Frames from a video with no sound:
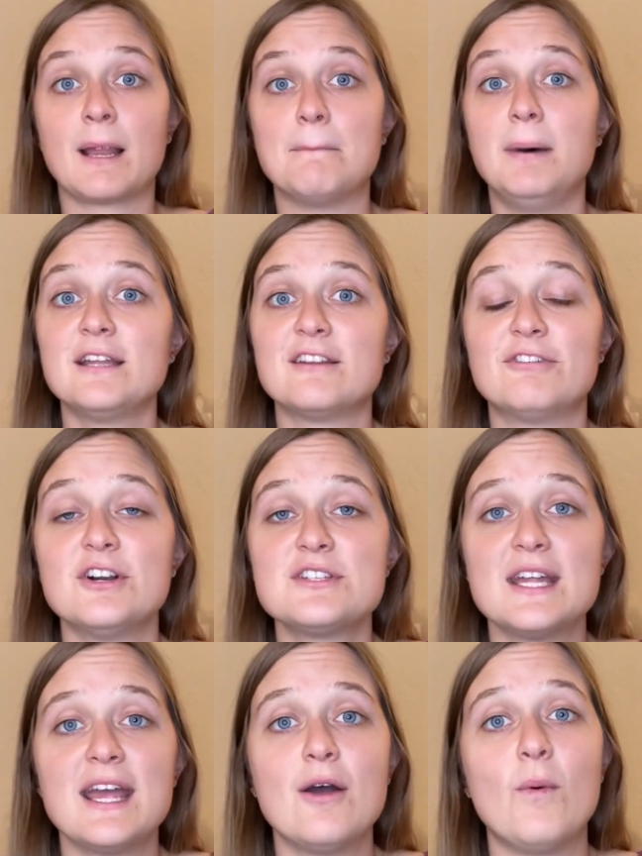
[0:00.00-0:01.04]
But the first
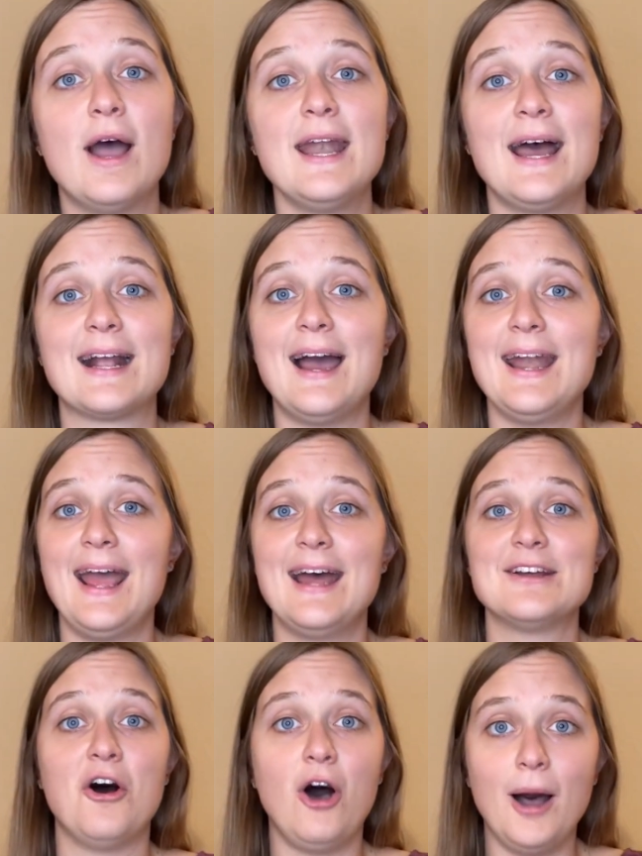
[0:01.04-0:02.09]
day I went, I kind of had
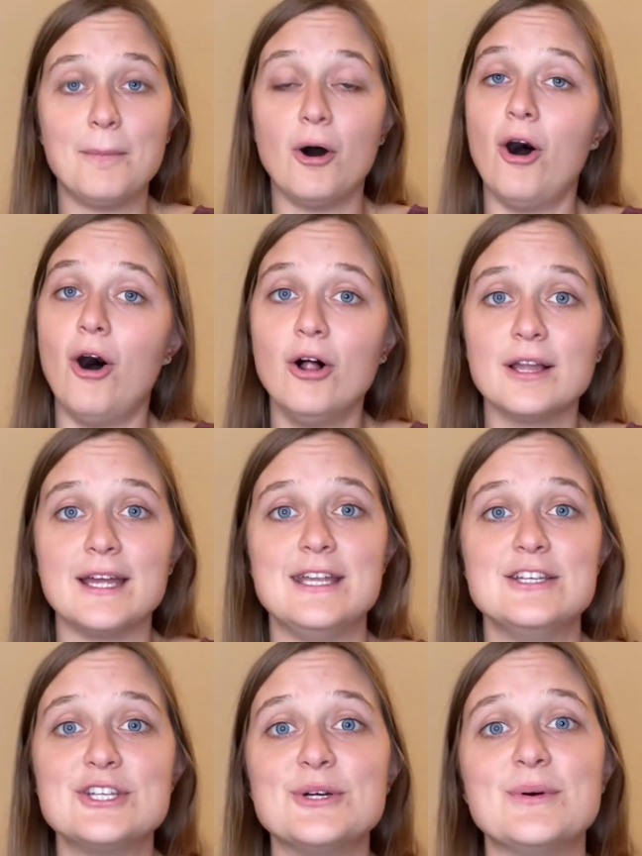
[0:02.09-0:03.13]
to hop all
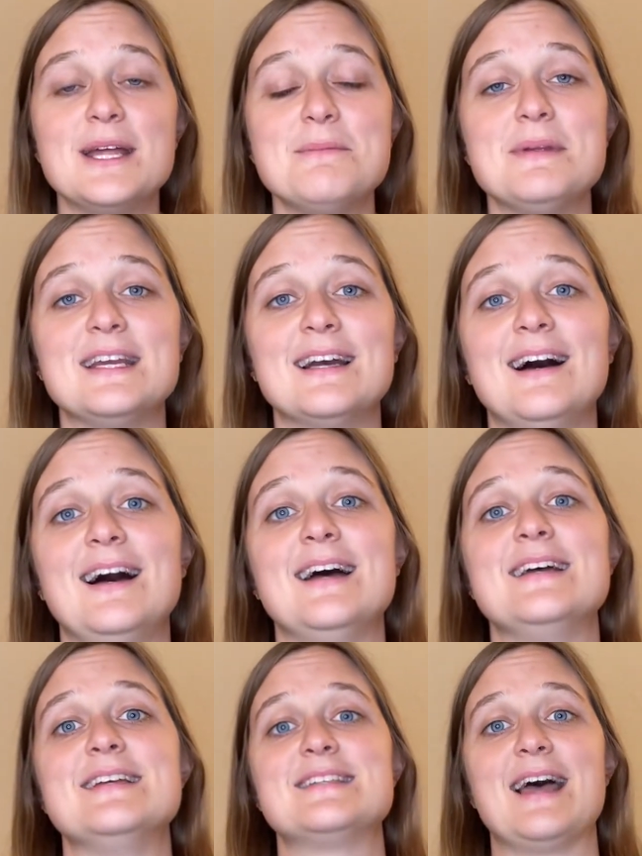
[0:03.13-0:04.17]
into it
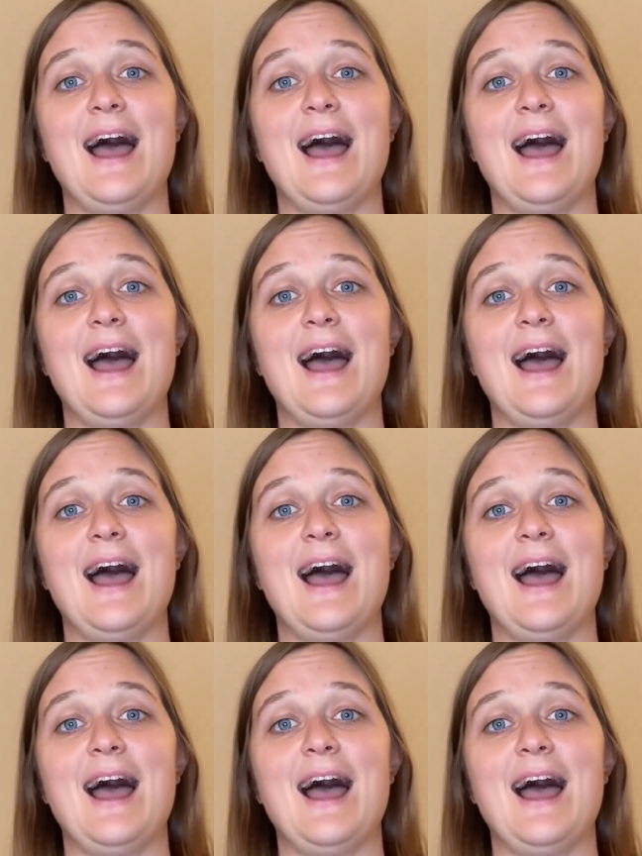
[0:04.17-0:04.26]
because